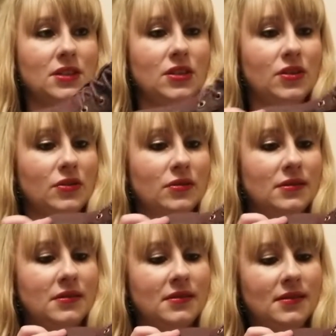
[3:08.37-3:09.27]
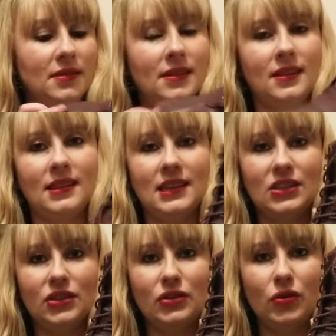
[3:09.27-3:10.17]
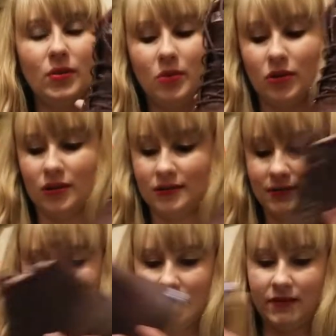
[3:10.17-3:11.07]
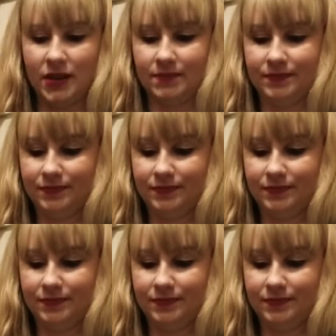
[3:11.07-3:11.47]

too. These are adorable. Love them.